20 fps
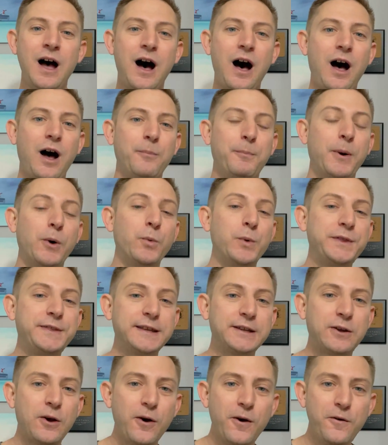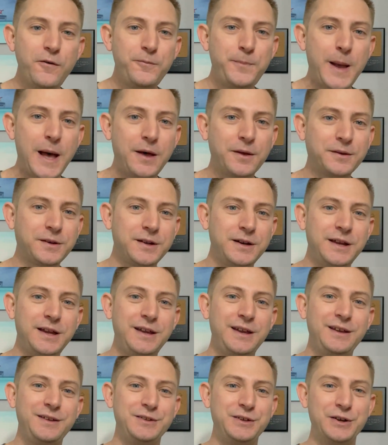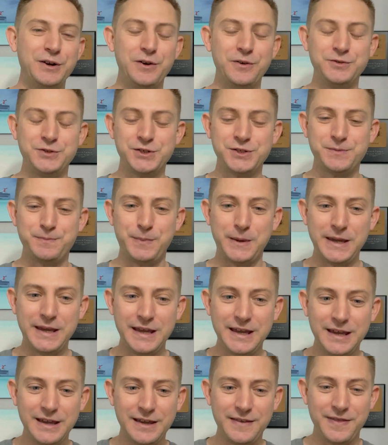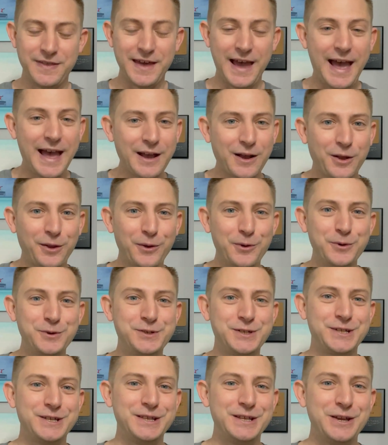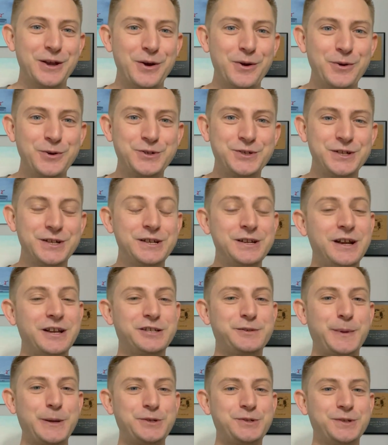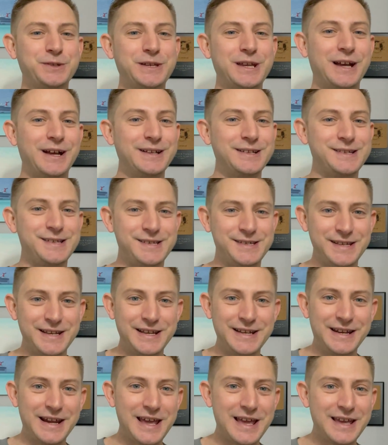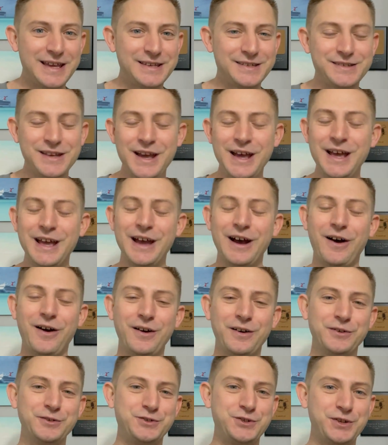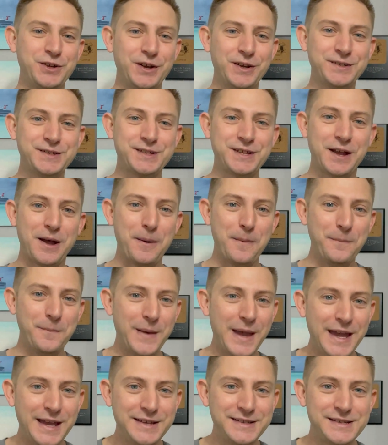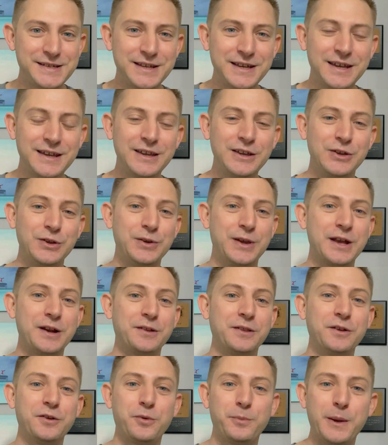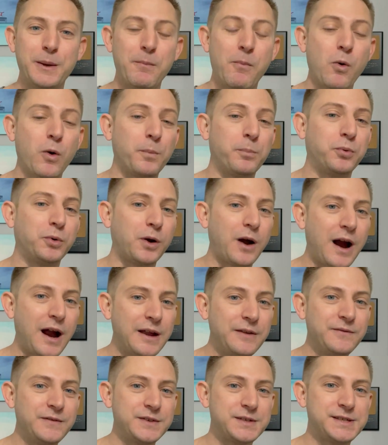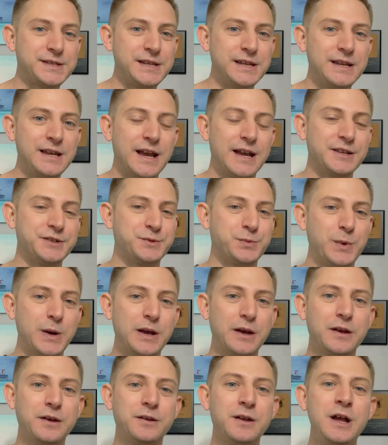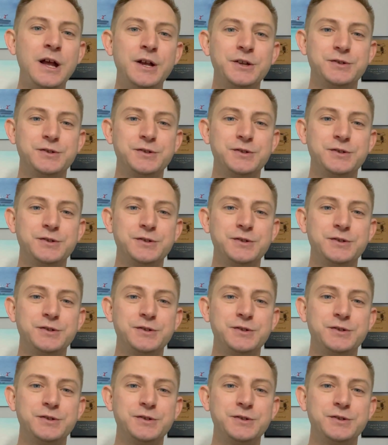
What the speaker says: But with the cove balcony, you know, just being that close to the ocean, especially on sea days, are just amazing. You get a little bit more privacy as well.